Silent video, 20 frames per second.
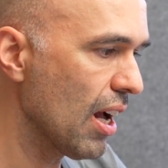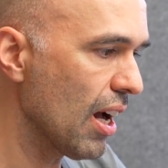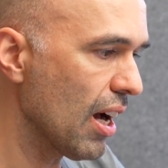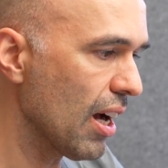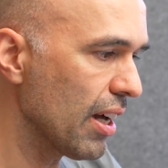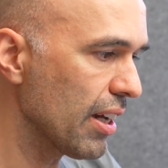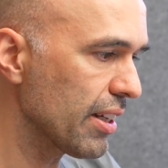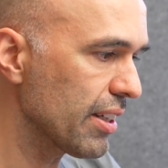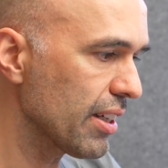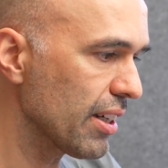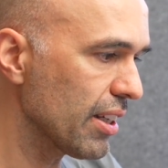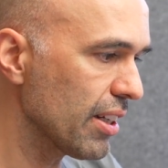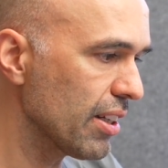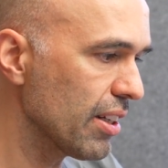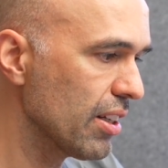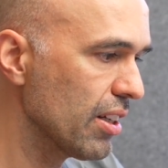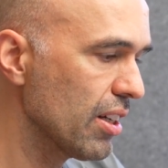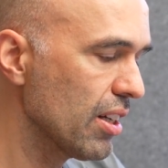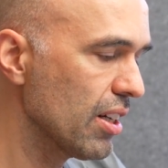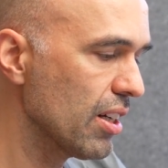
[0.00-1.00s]
I
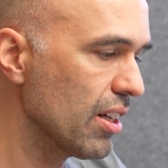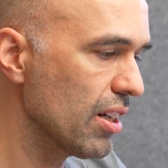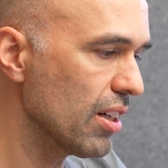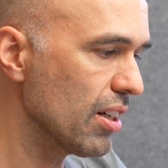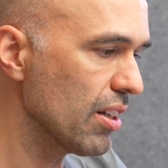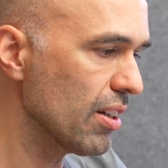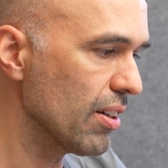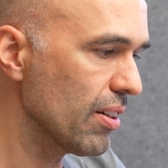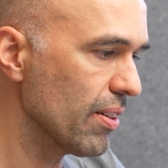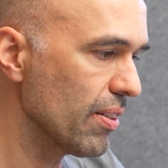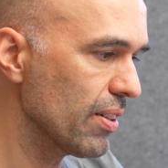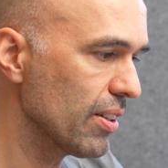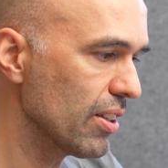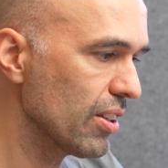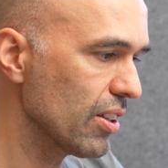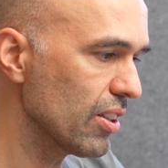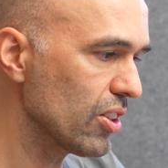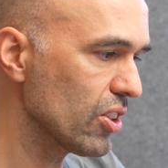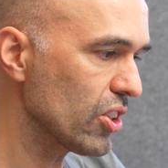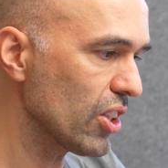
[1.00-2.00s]
can
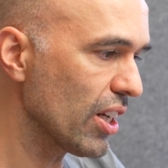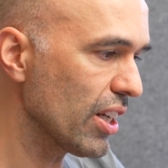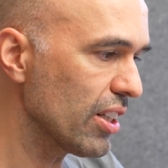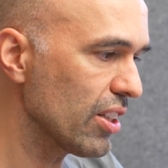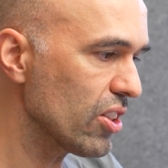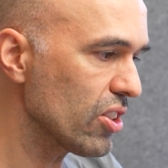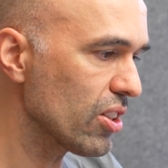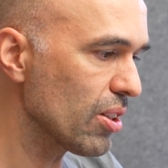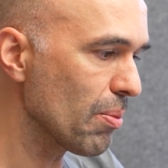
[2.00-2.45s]
change